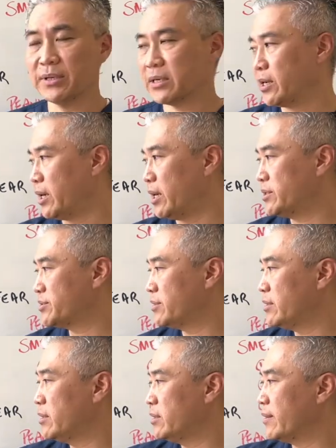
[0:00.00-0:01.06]
because
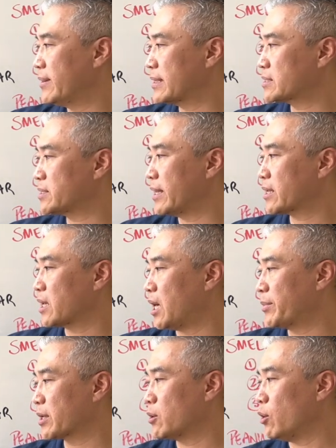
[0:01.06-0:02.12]
things like
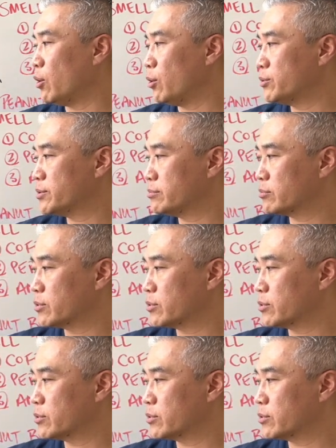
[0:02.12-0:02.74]
common colds,